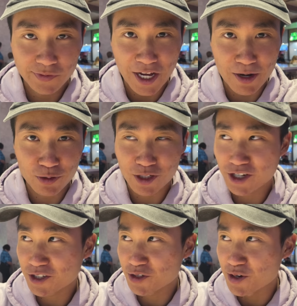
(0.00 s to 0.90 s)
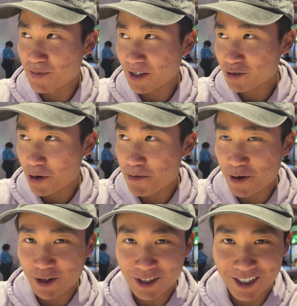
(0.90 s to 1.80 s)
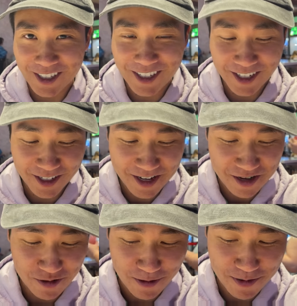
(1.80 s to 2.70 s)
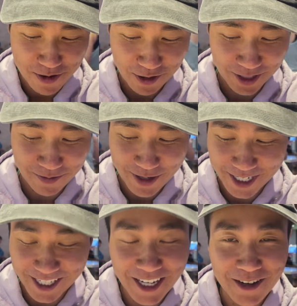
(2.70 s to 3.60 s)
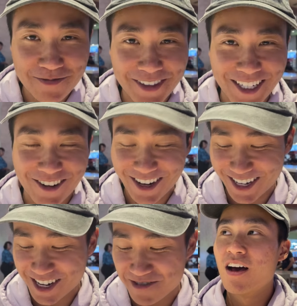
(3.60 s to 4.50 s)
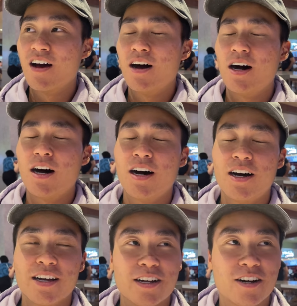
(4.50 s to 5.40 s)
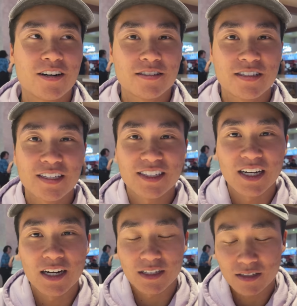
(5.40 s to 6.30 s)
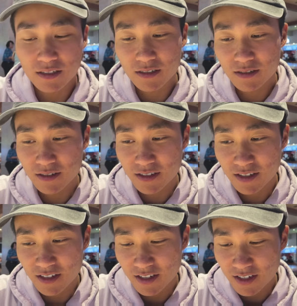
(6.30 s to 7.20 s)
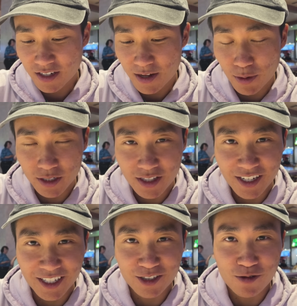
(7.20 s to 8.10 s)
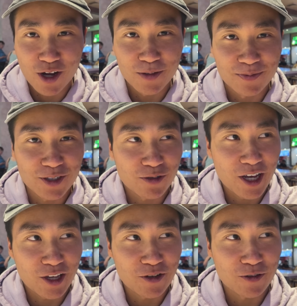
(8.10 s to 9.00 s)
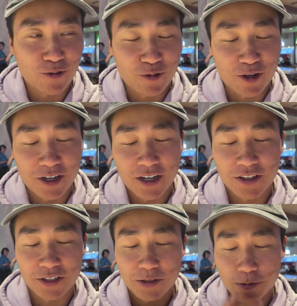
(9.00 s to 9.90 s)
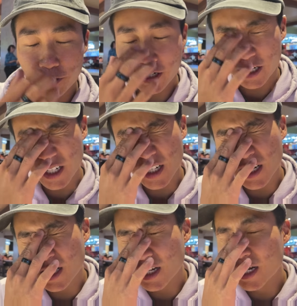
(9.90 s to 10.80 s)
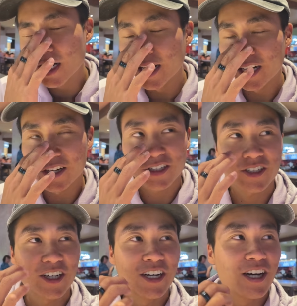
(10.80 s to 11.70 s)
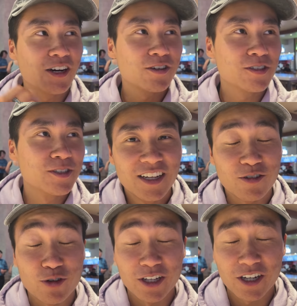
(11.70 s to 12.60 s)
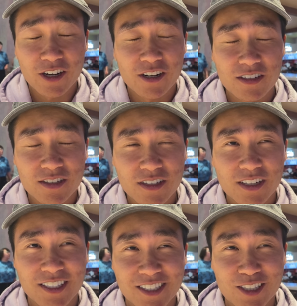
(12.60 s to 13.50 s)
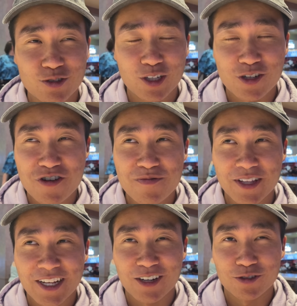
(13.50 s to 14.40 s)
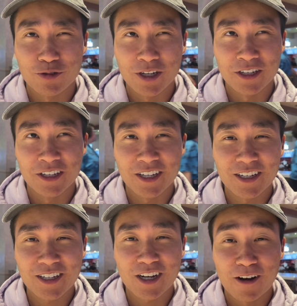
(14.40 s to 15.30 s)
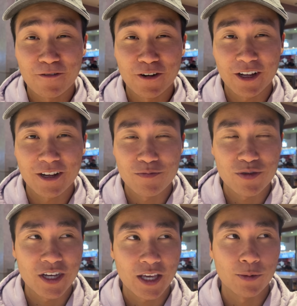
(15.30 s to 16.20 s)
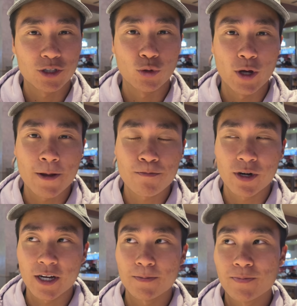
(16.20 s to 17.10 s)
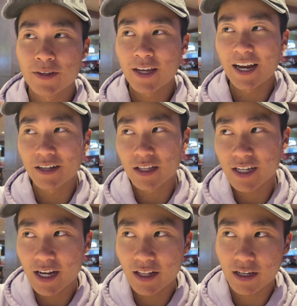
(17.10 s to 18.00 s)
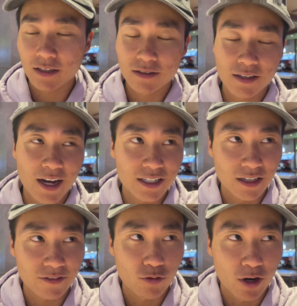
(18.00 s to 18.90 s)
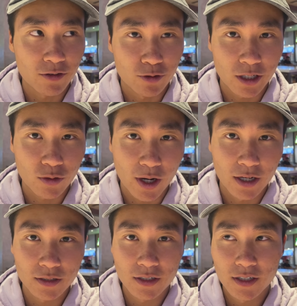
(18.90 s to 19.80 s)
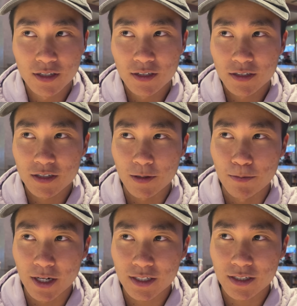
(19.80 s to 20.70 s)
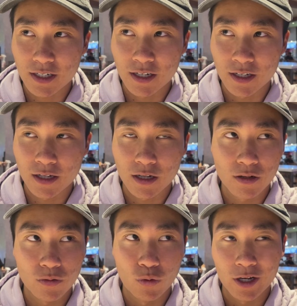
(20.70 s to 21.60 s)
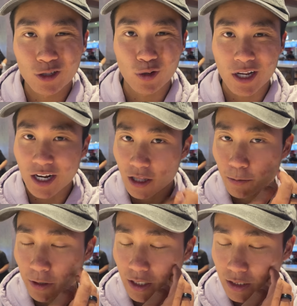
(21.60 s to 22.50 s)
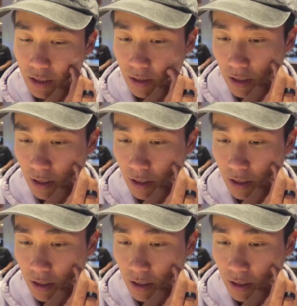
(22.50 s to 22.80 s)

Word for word: 80% chance to win. That's why poker's that's why poker's the best game, the great game. Uh, it hurts, it sucks. I'm on to the next run, so thank you for uh, the support. It hurts right now, really hurts, because this is the tournament that I was really confident in being able to win, but end of the day, like, I still have to run really well to bust in 129th place.